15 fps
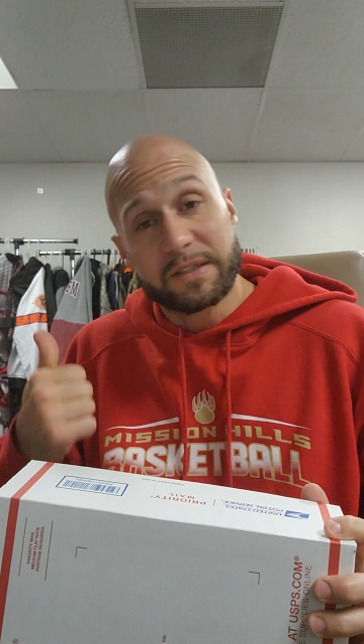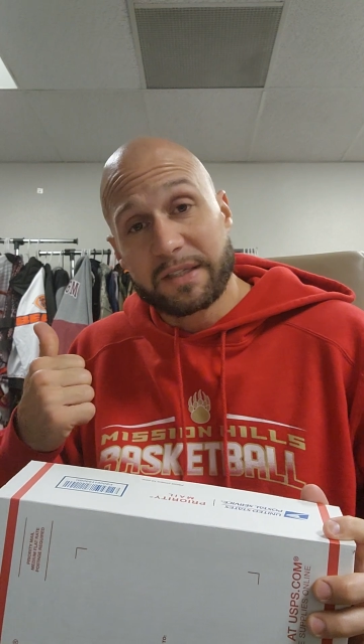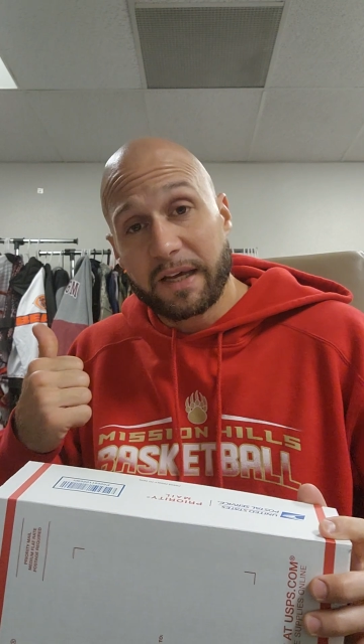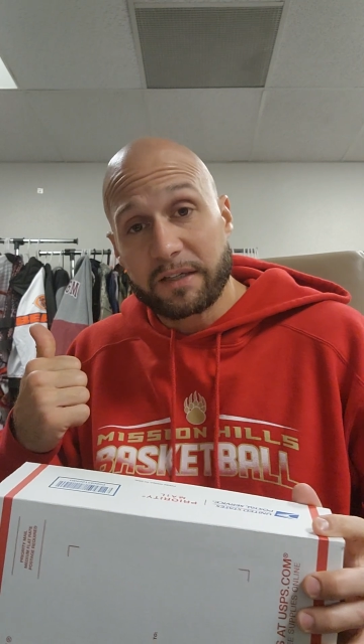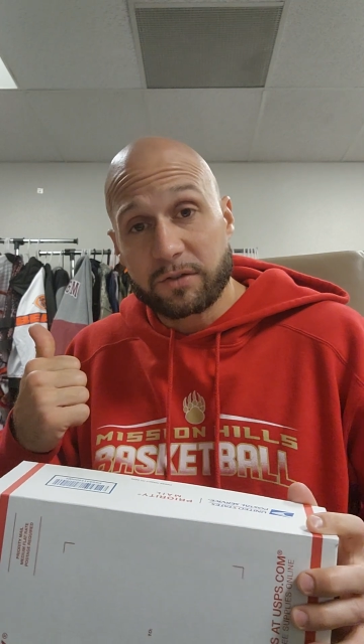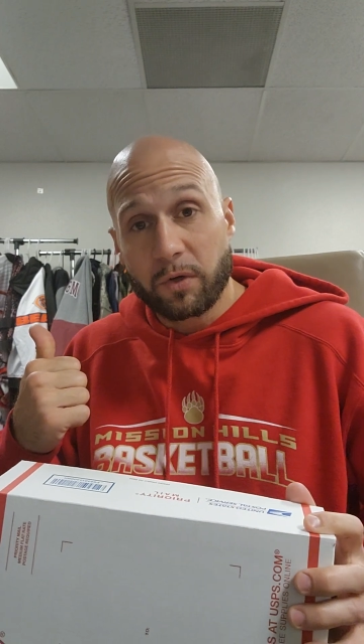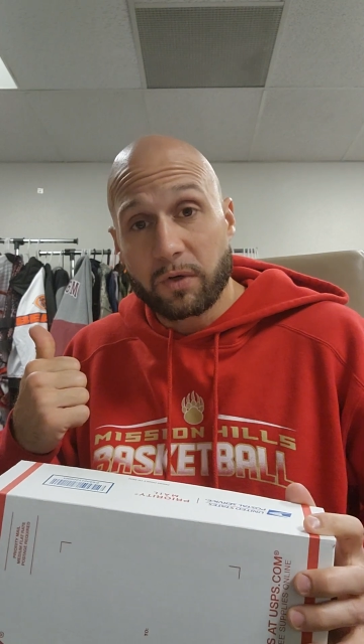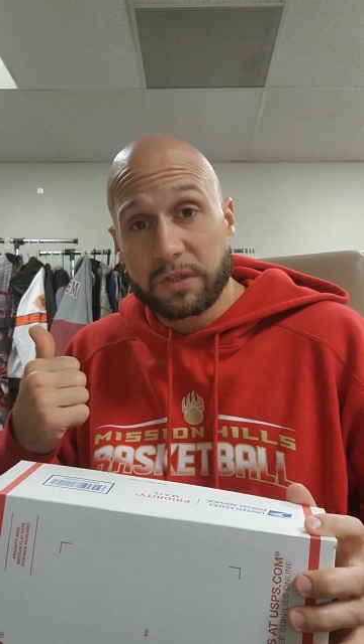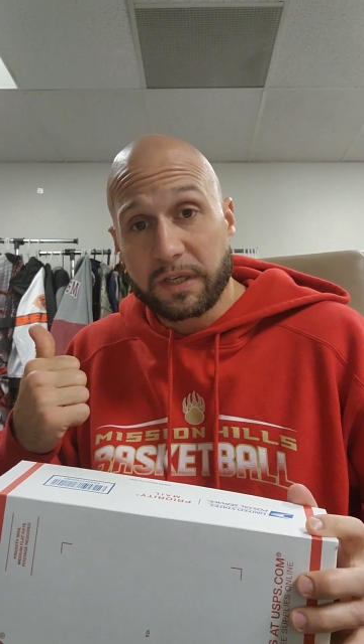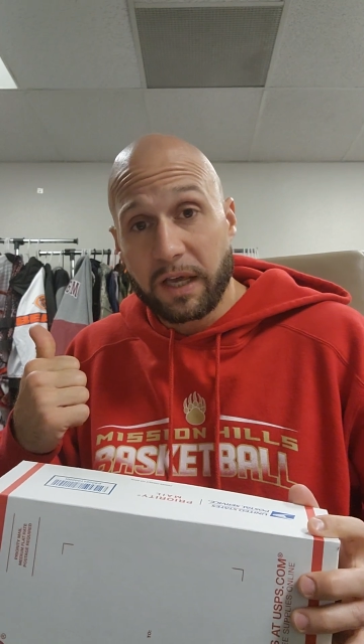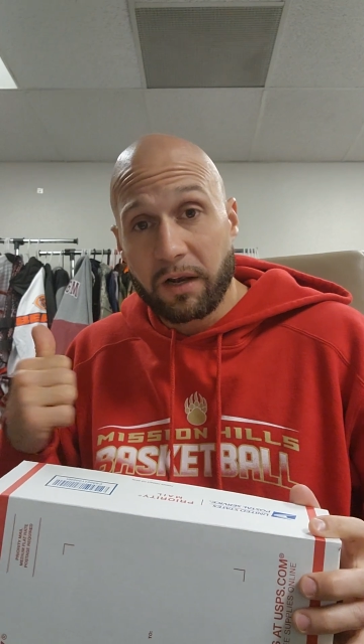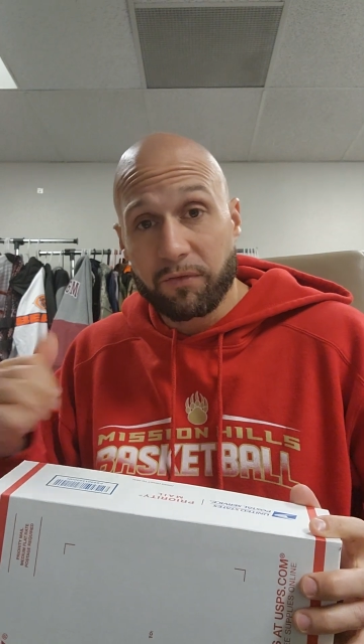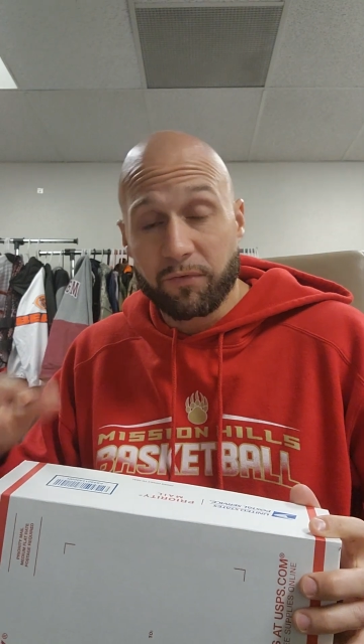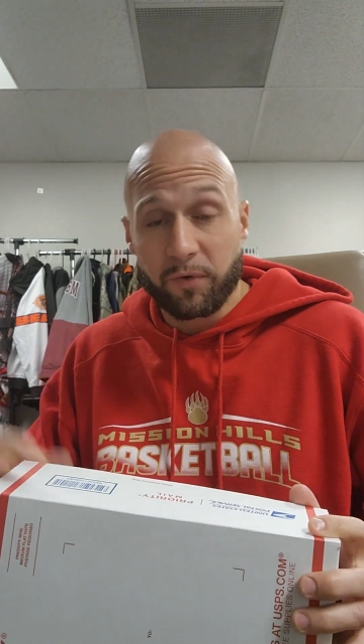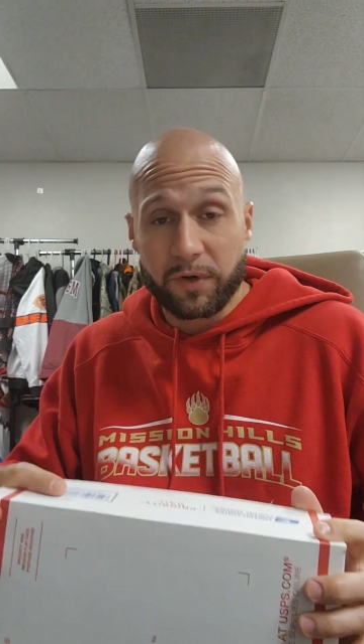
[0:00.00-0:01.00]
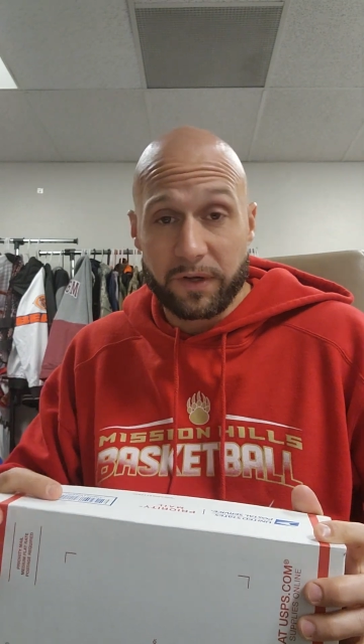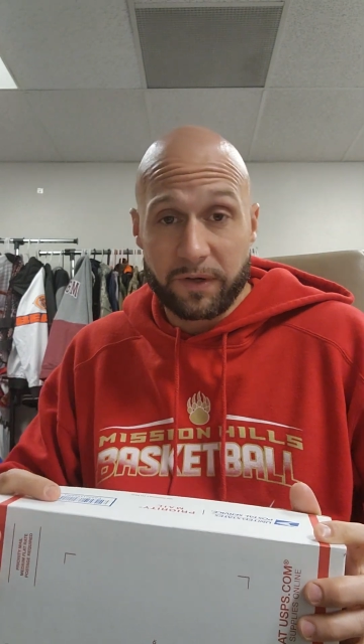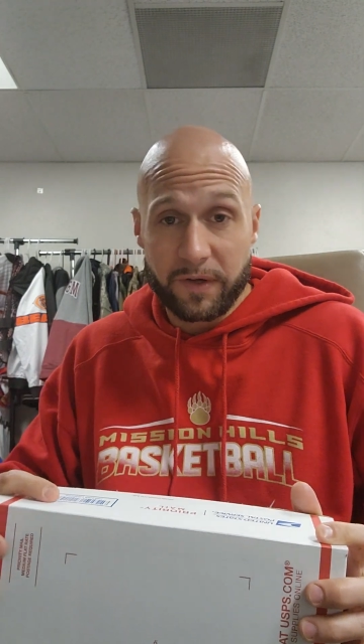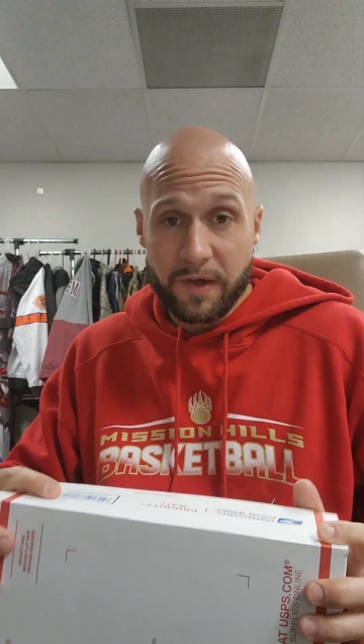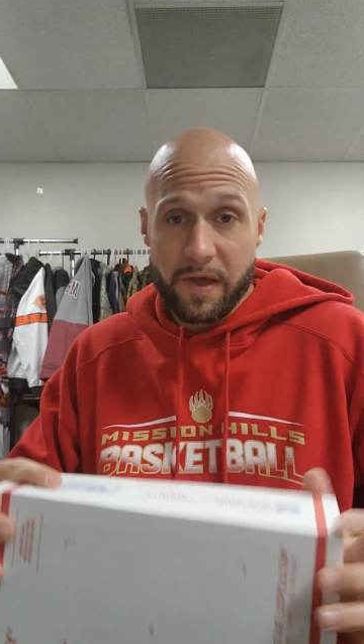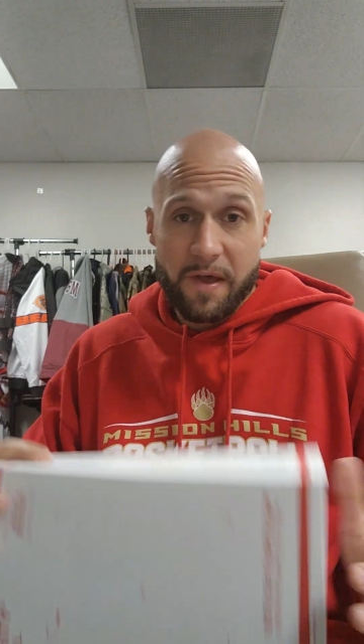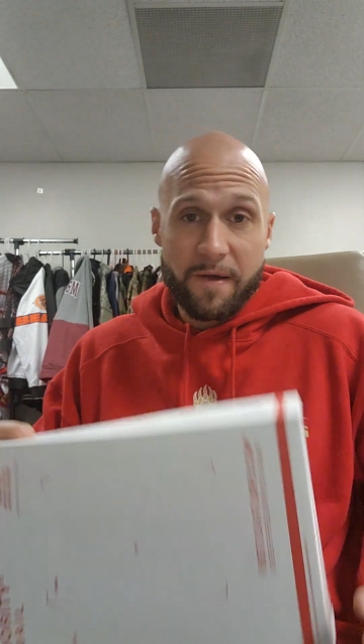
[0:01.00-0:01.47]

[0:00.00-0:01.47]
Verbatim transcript: Let's say it's going to California.